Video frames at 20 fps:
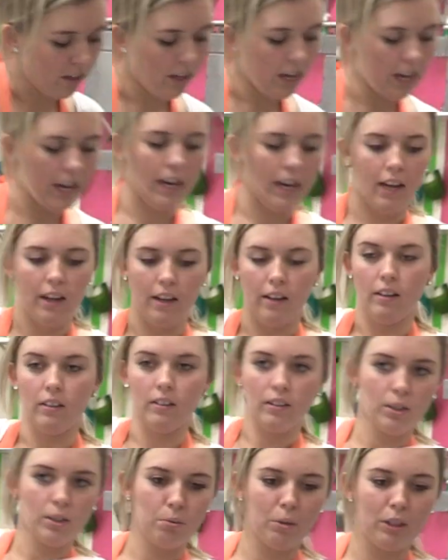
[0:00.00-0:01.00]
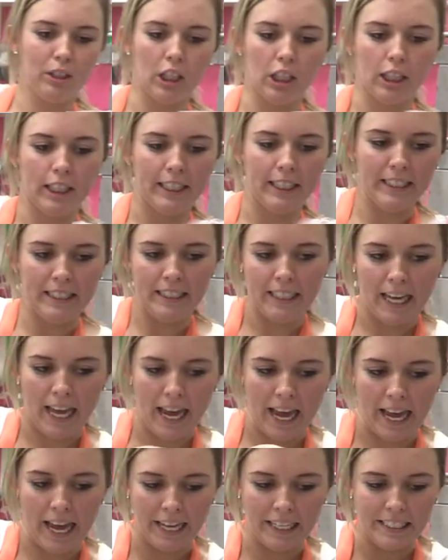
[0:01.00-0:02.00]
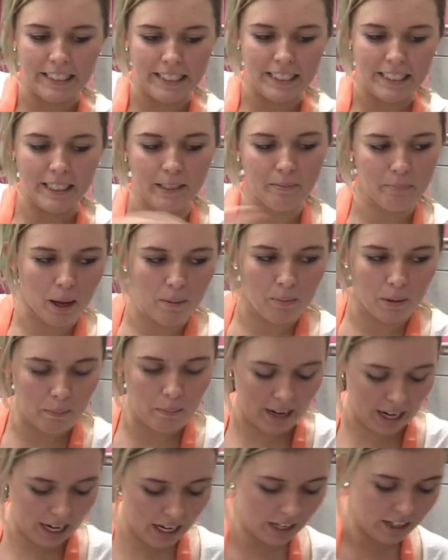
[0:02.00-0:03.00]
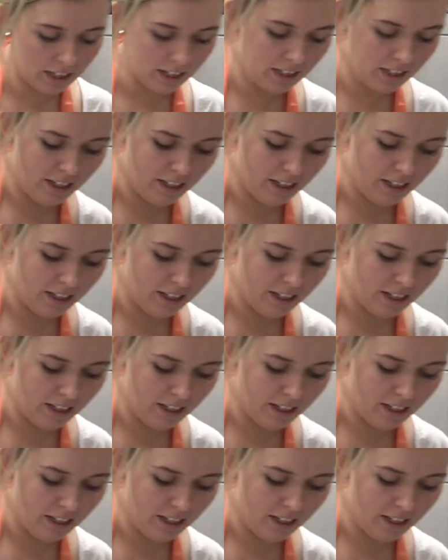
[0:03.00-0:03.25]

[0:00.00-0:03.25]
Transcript: And with our handy piping bag,